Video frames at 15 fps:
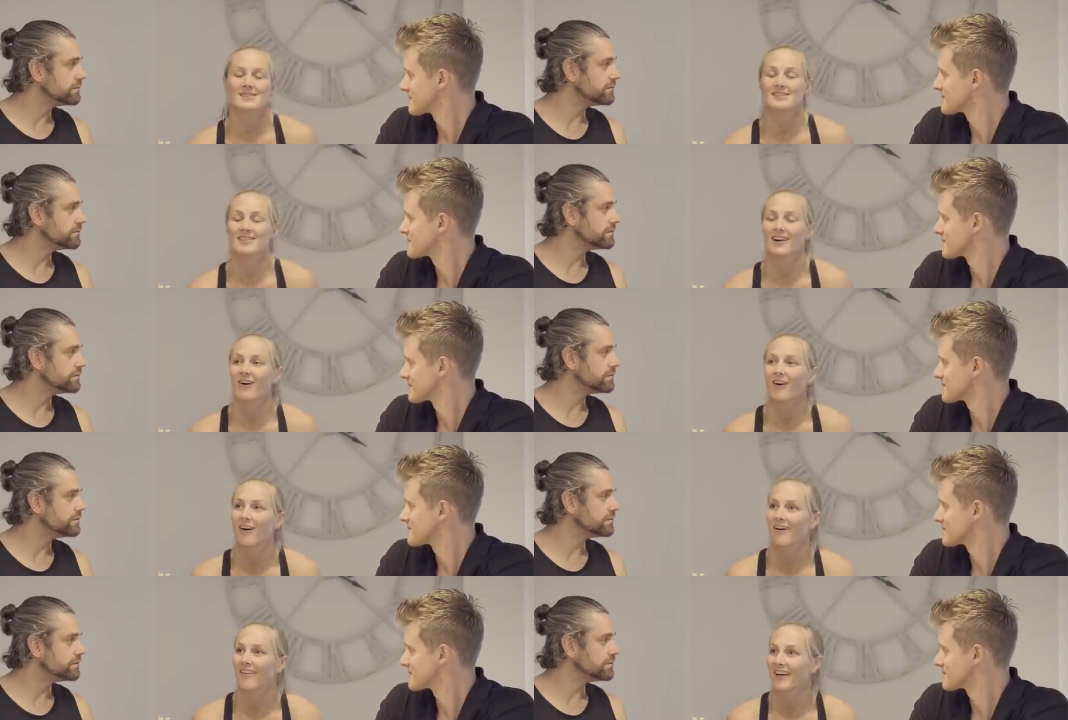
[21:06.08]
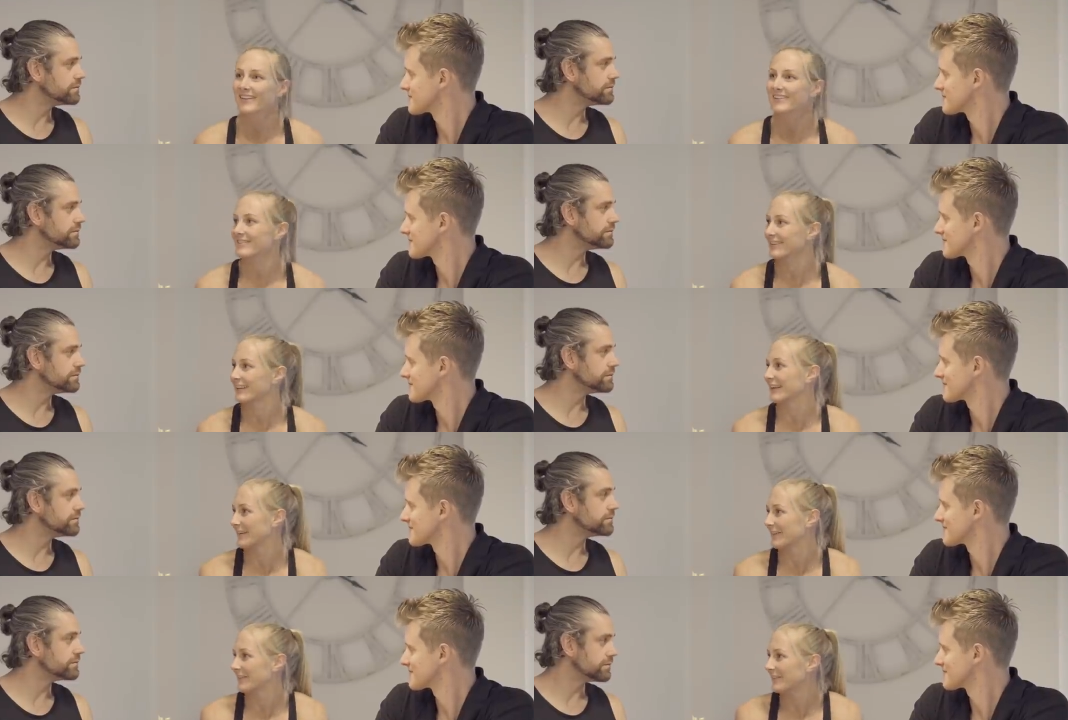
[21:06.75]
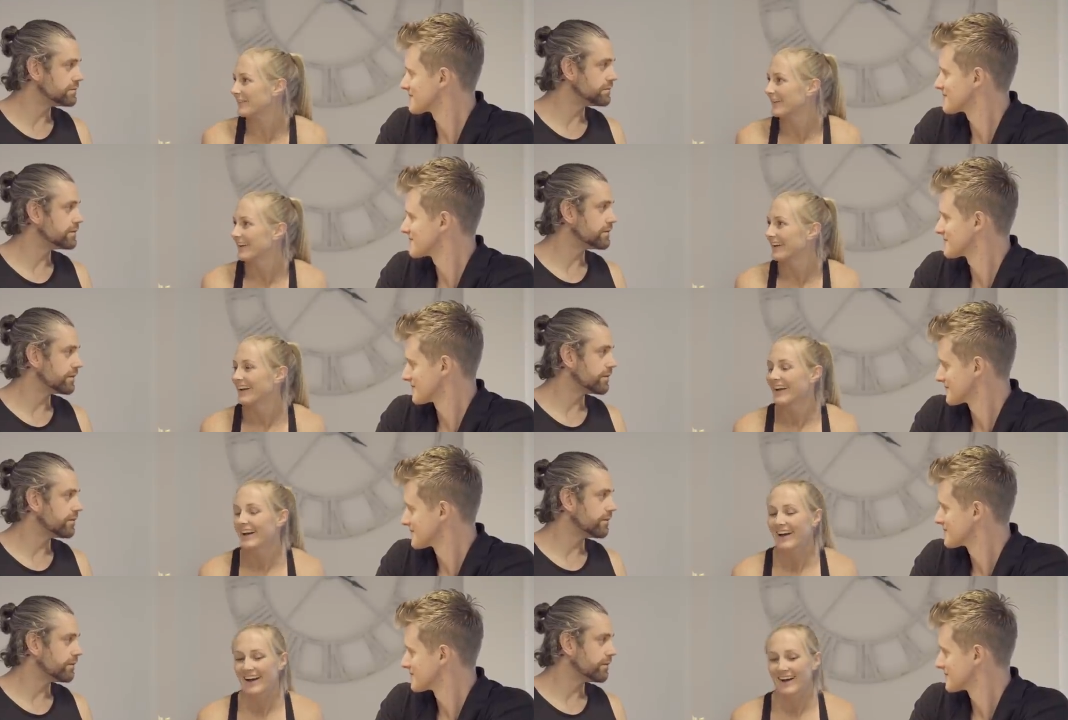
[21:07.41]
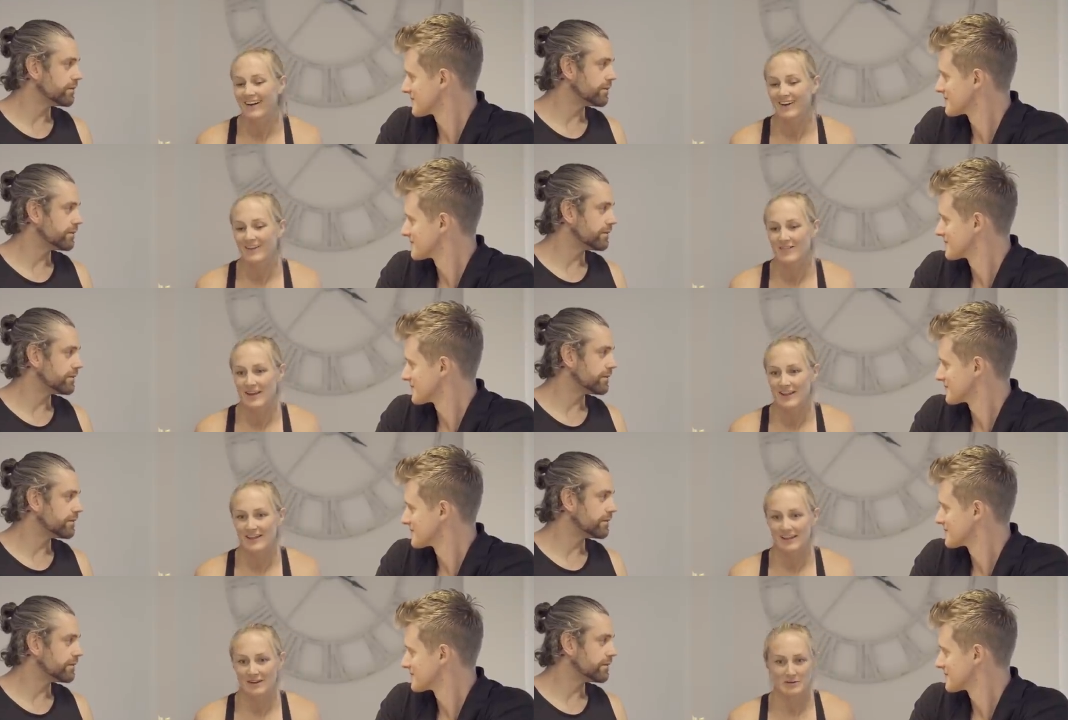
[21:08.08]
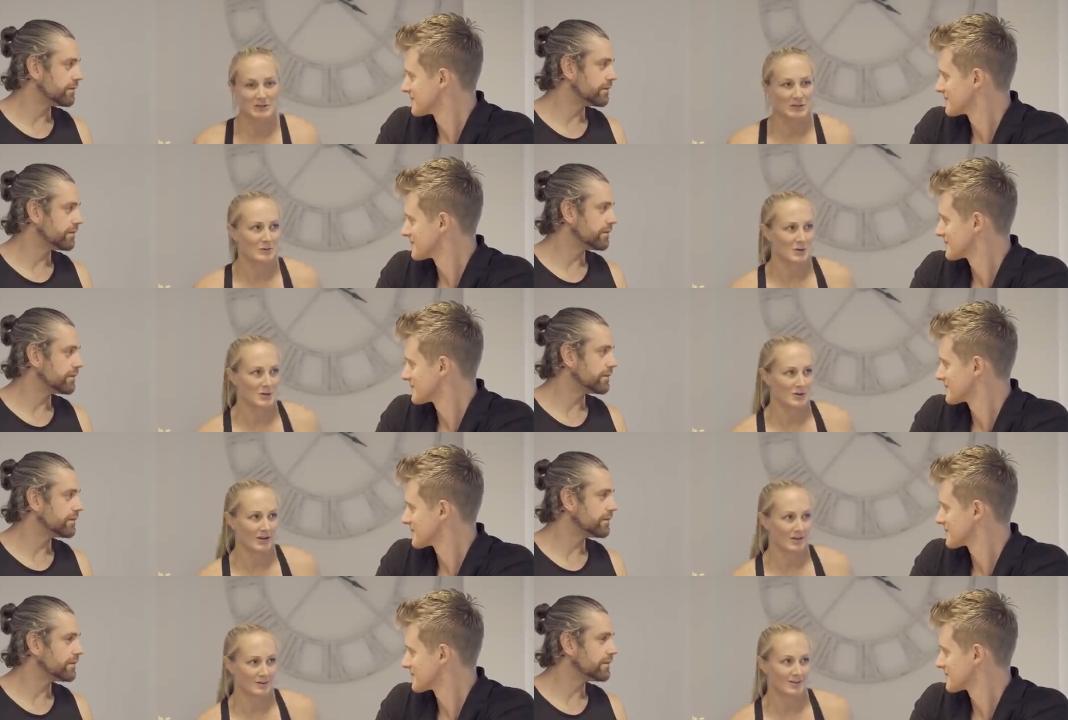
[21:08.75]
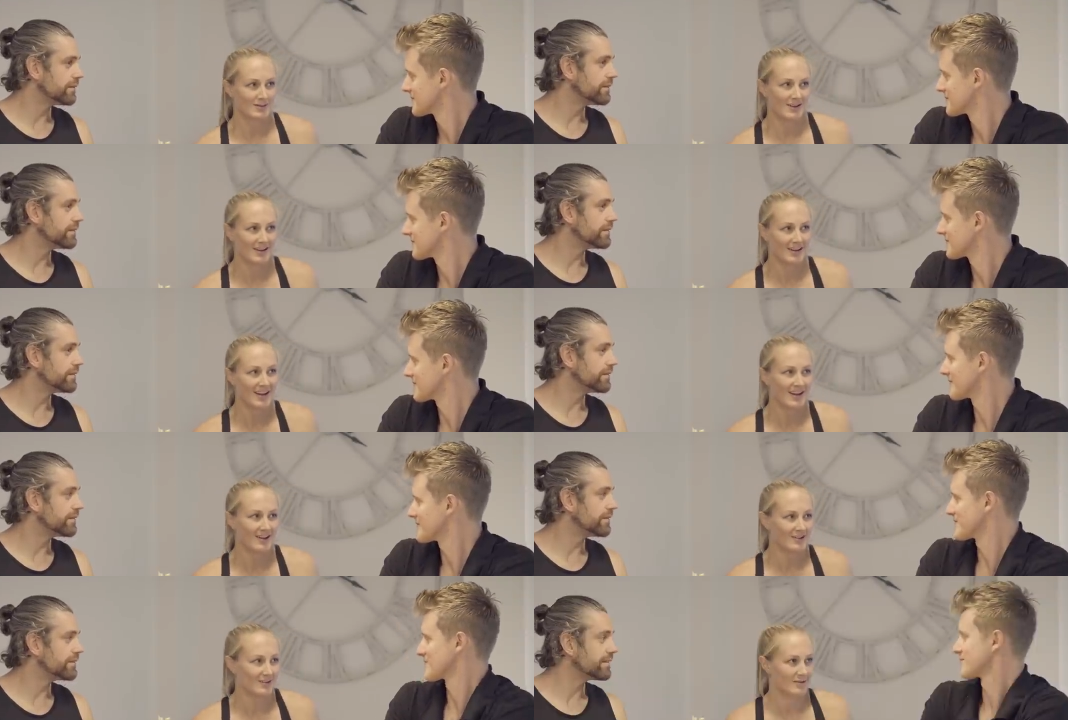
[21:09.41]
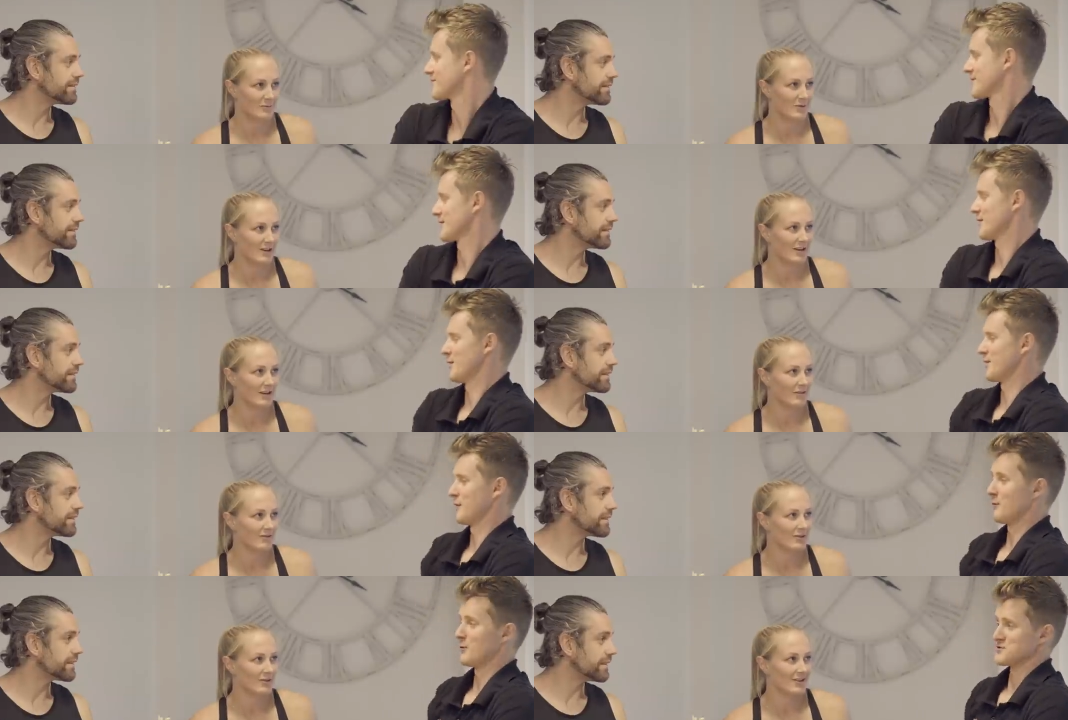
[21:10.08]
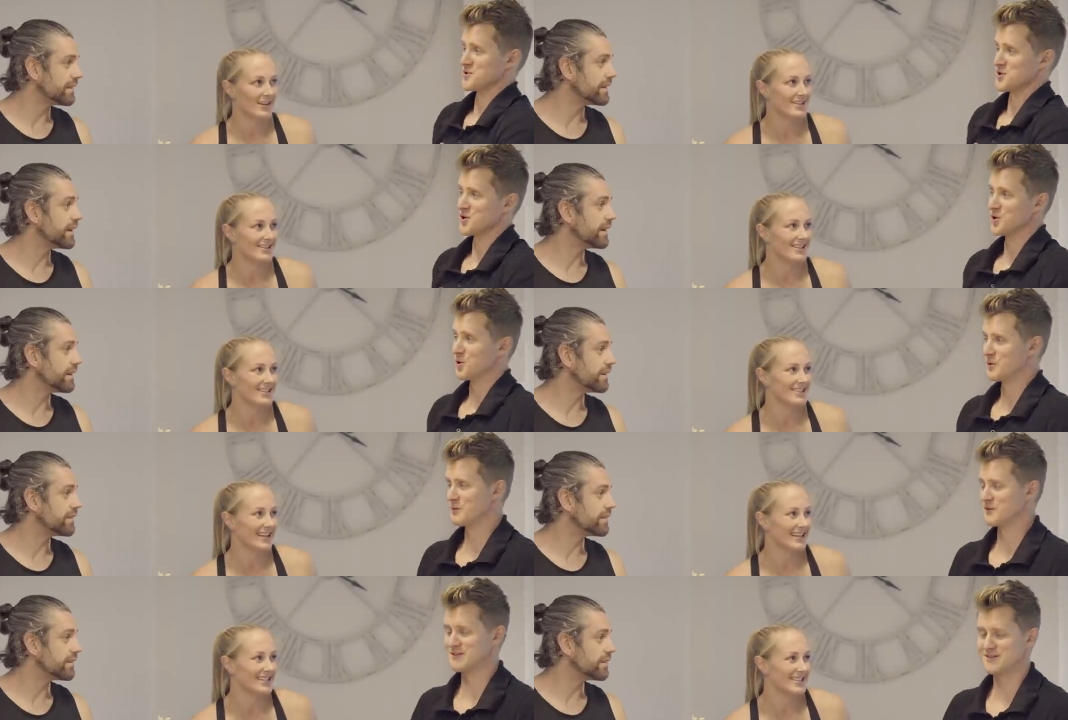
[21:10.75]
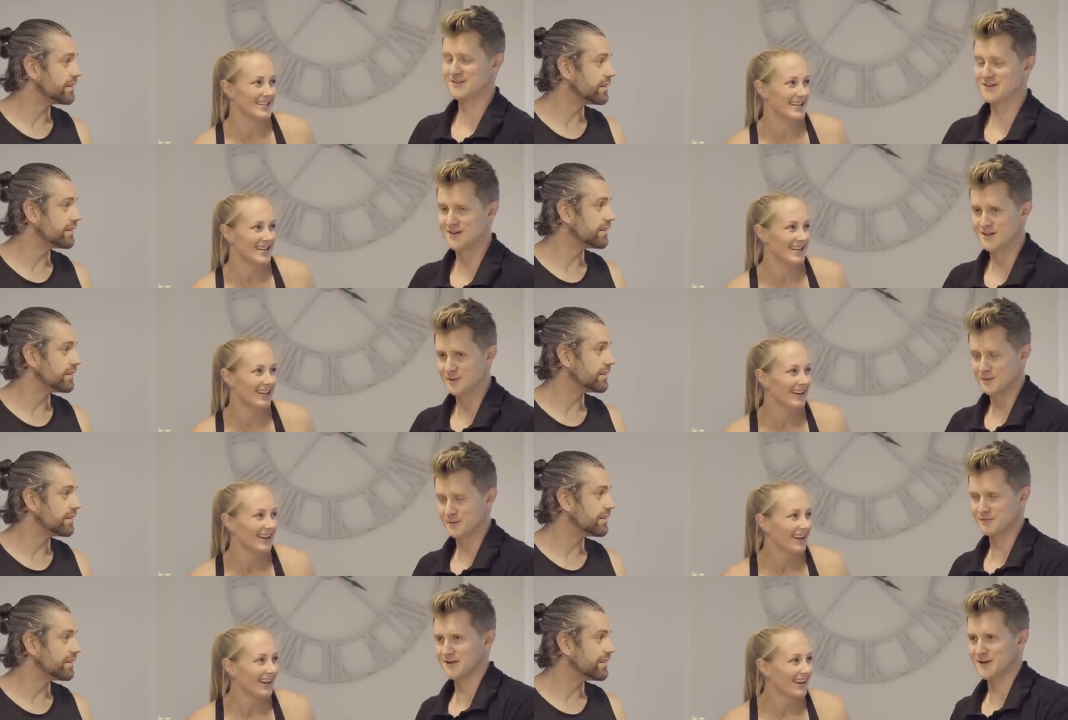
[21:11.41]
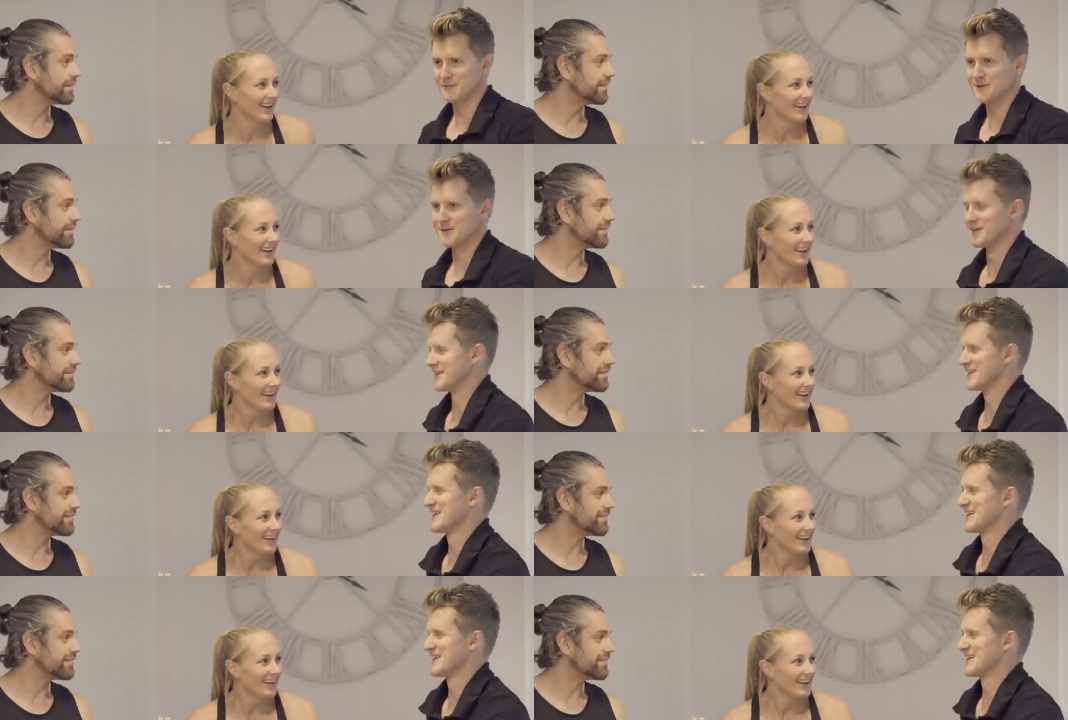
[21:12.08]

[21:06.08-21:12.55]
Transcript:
Speaker 1: and I was like, oh, that's really cool. Um, I think it was just when you guys were starting because at the beginning no, of 2016. you
Speaker 2: really weren't.